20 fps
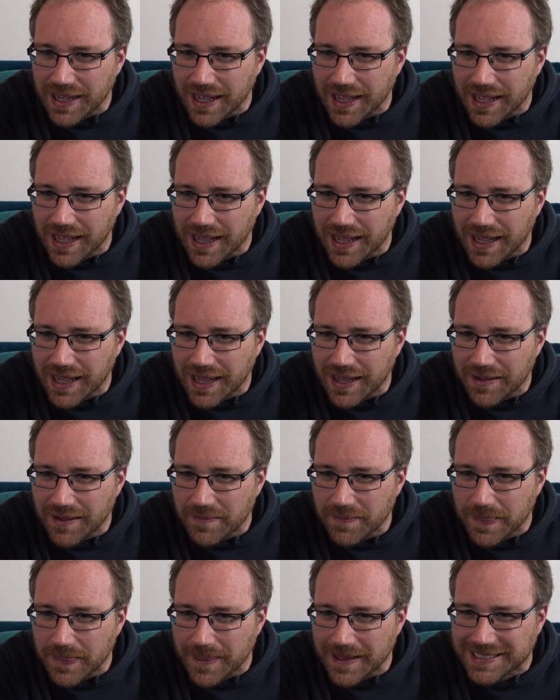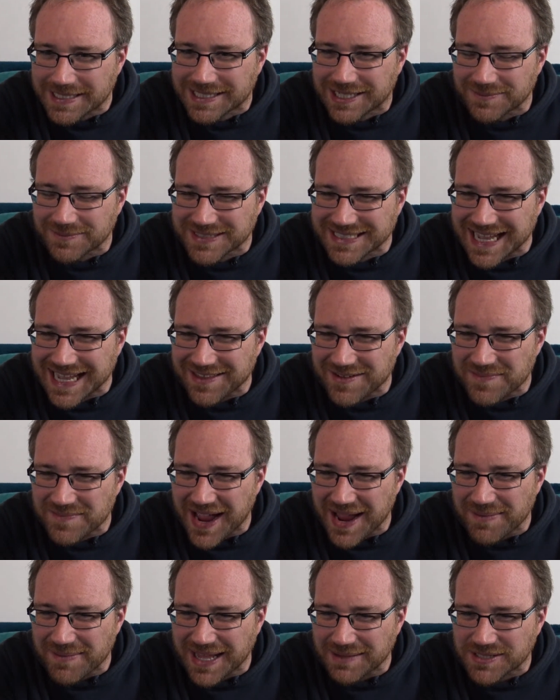Let's come together and
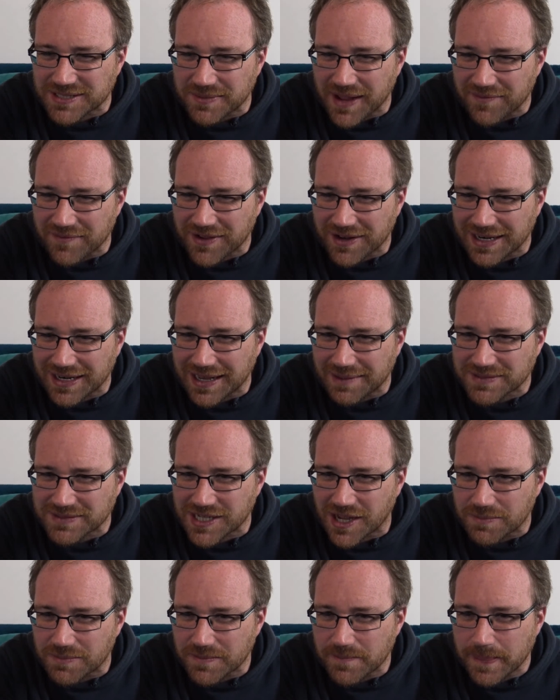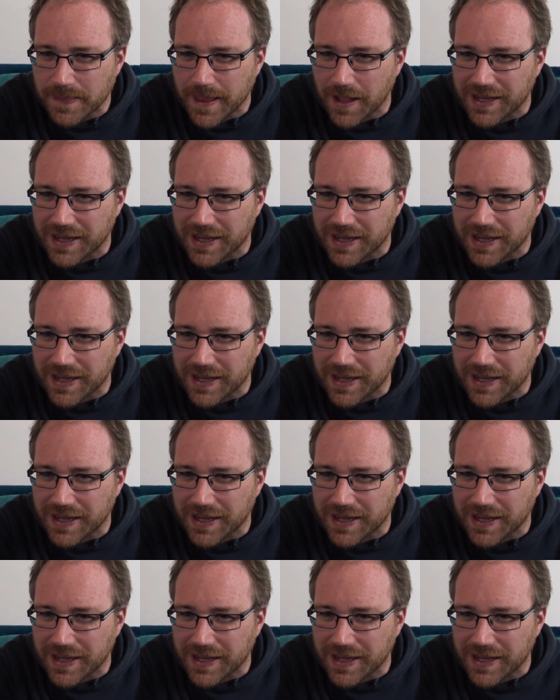buy him a laptop. I've got a laptop.